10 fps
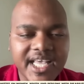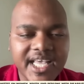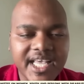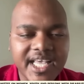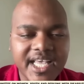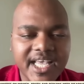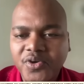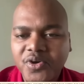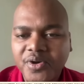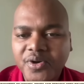Portfolio
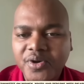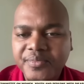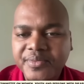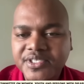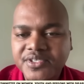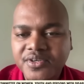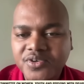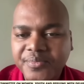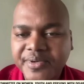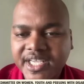Committee on
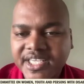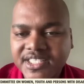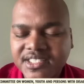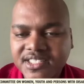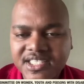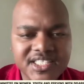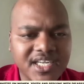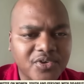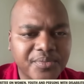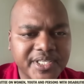Communications, Digital
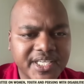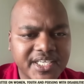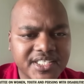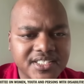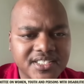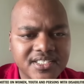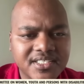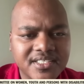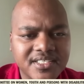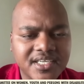Communications,
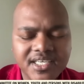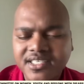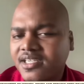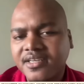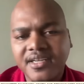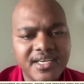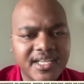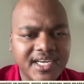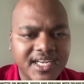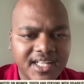and
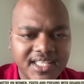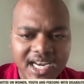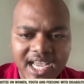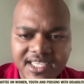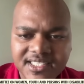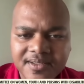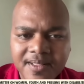the likes.